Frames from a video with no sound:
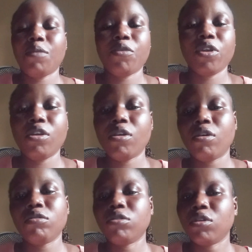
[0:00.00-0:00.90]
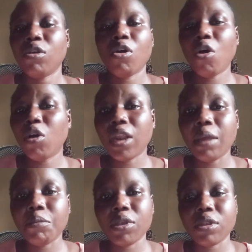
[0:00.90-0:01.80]
Entrepreneurs,
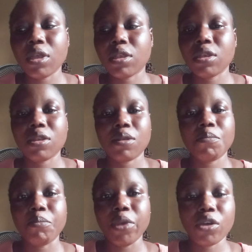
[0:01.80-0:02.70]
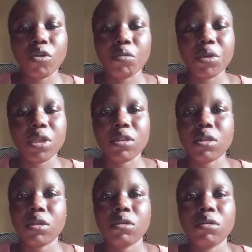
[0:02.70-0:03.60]
online businesses, big companies.